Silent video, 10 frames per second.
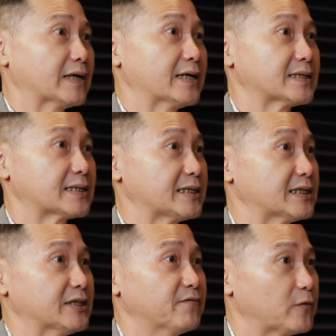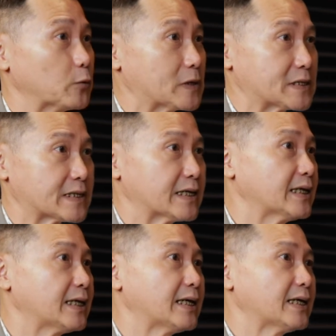and see an influencer
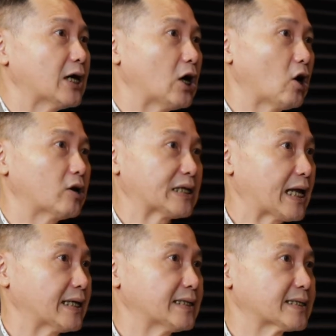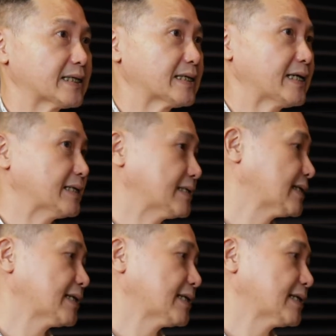online saying, hey,